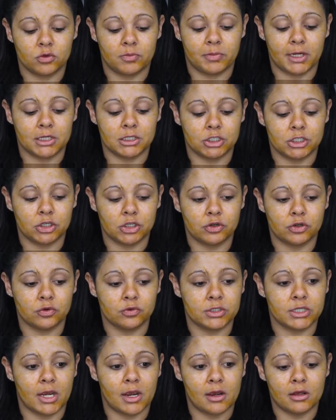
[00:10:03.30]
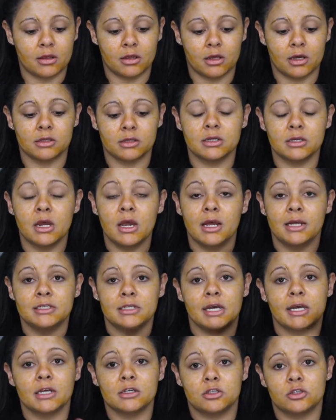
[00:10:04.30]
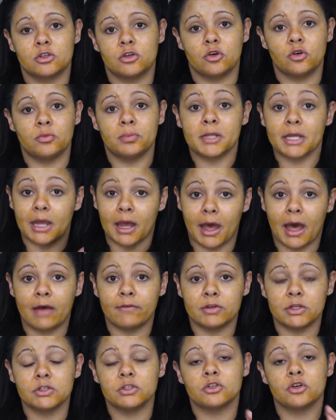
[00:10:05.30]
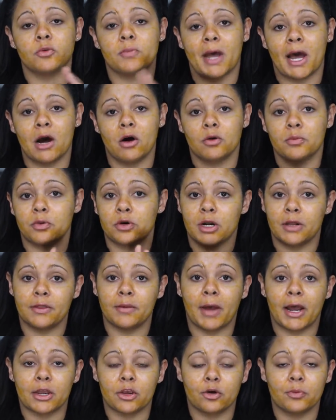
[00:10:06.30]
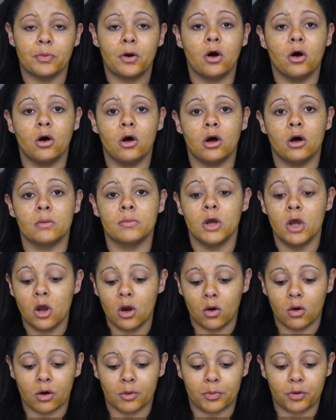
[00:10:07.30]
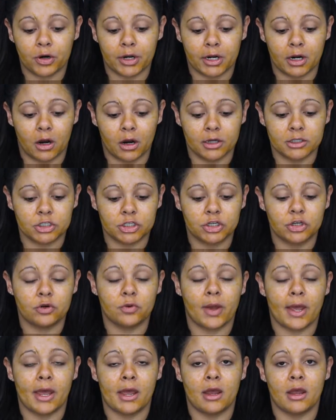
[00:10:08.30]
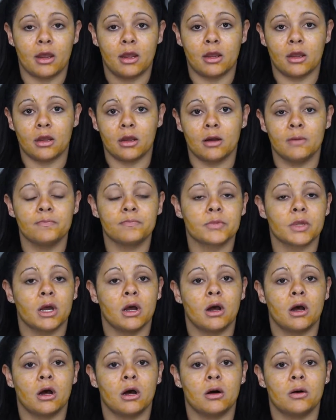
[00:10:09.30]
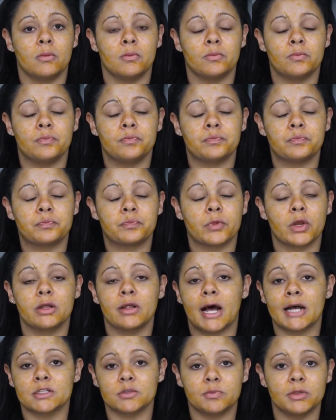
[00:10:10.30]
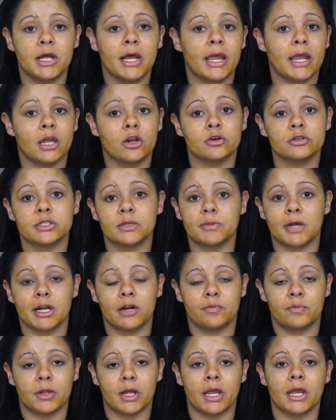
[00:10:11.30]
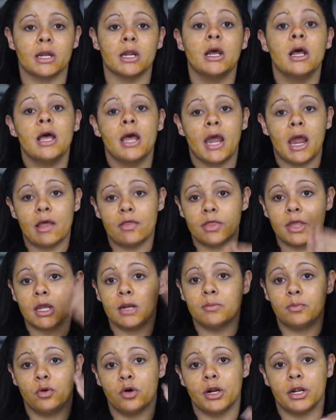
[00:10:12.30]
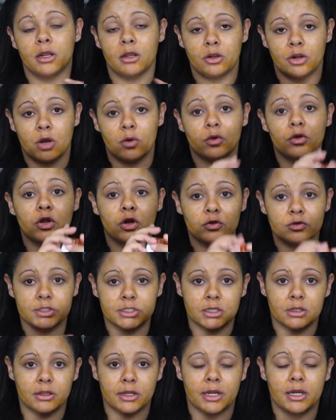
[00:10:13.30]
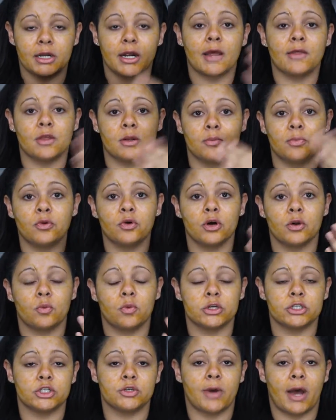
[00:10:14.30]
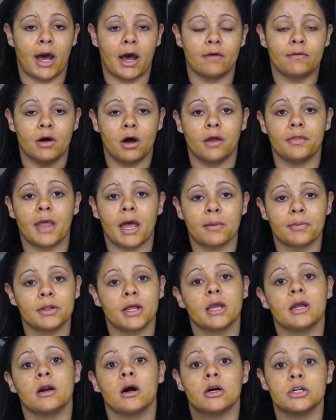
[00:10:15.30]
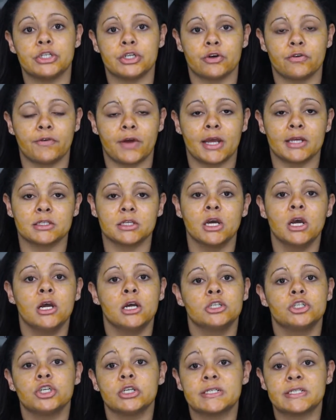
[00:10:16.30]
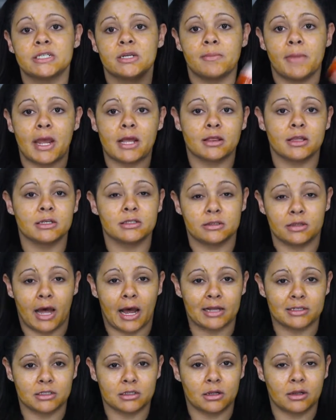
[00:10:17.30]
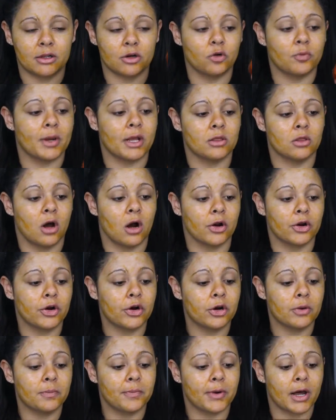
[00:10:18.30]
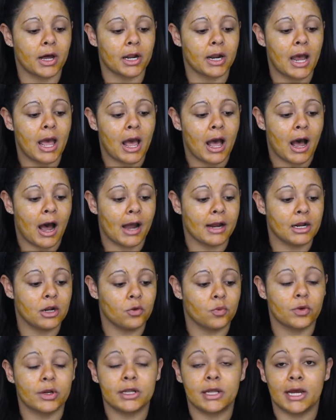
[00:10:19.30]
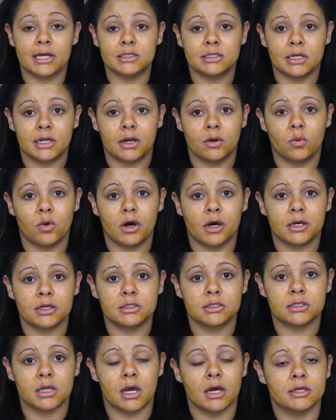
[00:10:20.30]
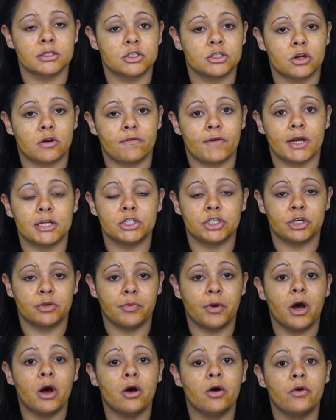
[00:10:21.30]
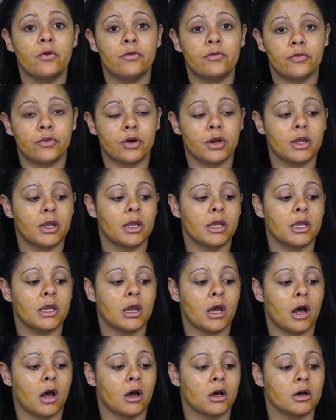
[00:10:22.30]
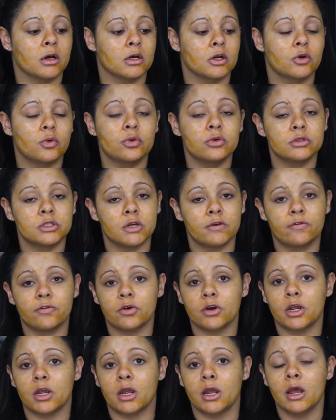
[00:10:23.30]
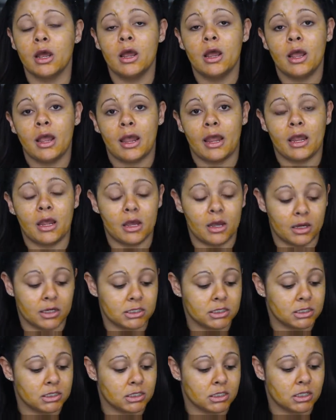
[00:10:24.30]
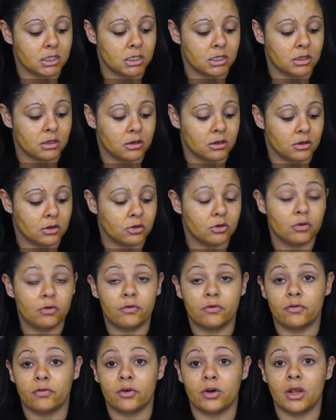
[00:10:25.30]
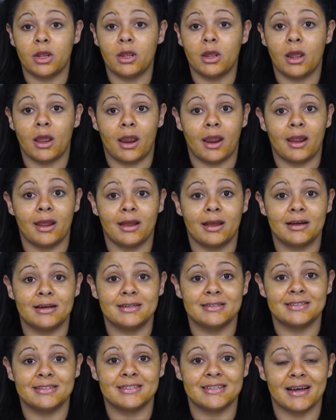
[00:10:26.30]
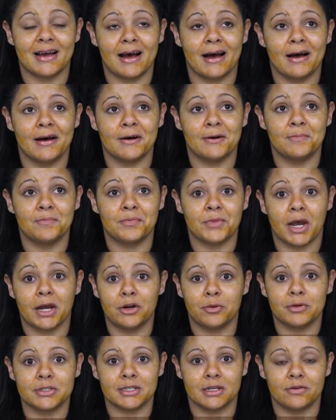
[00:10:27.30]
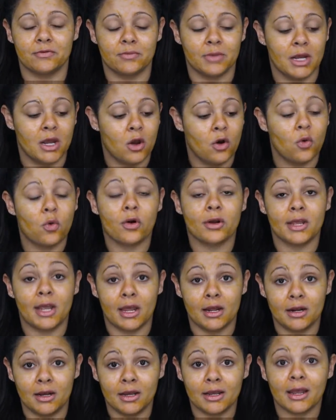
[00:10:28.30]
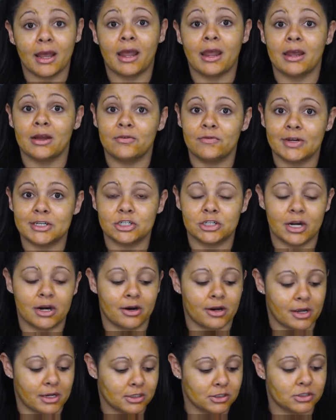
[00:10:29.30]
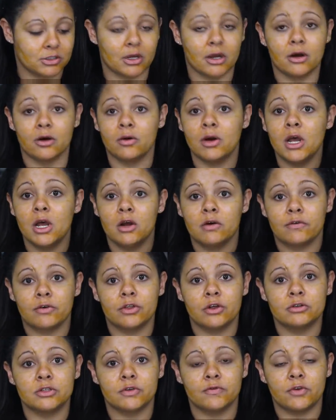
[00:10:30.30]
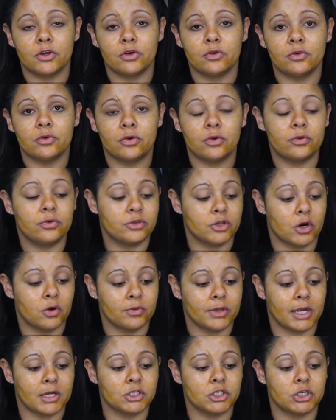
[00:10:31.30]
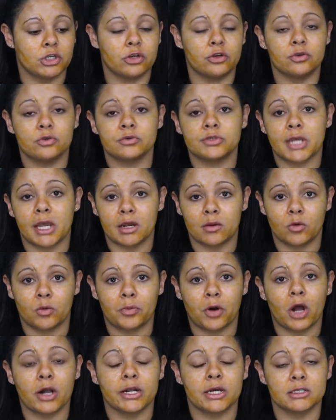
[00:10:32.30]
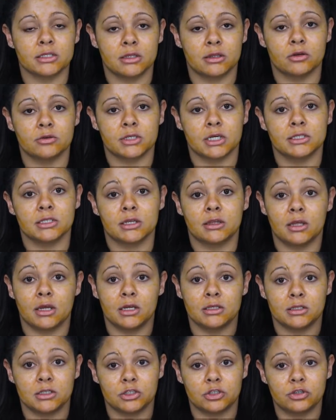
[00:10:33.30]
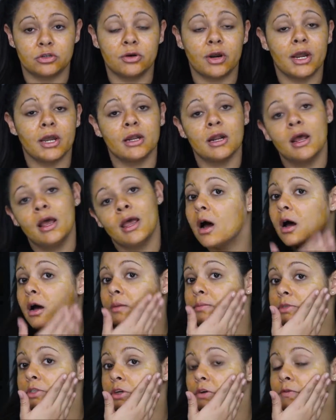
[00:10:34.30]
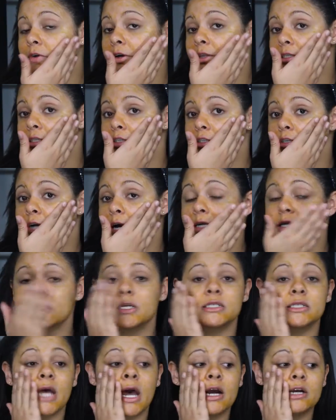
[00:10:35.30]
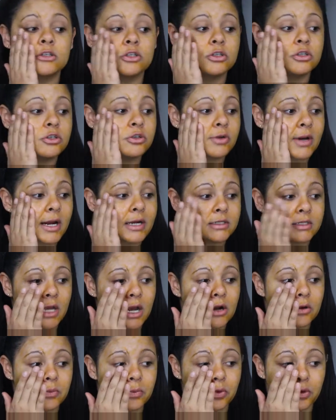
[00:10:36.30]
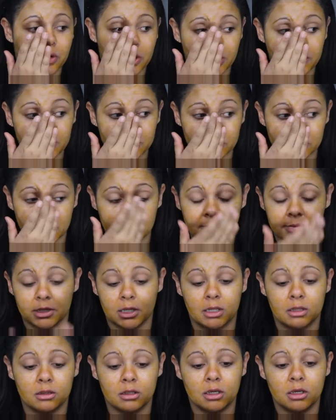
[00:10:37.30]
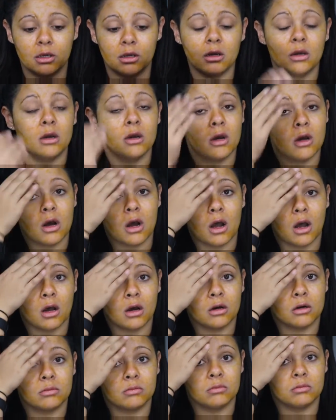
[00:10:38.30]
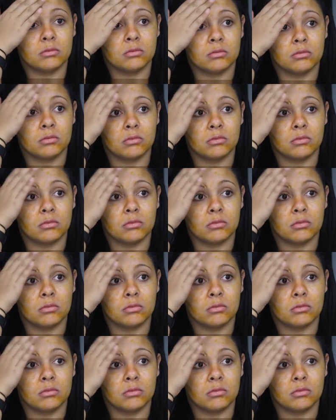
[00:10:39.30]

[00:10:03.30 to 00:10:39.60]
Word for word: would be to take this, take a scoop, like a hefty scoop out, put it on the back of your palm, or put it onto a um, glass plate or some kind of plate, and then put it, you know, close the lid and then put what you have on that plate onto your face, just to make this last a little bit longer. But I didn't realize that it was uh, certified G M O free, uh, cruelty free, and gluten free, and um, one hundred percent organic and vegetarian. So for those of you who don't like to use animal products and those kinds of things, this is great. Um, so far this is dried down. It's actually dried down pretty much completely. Um,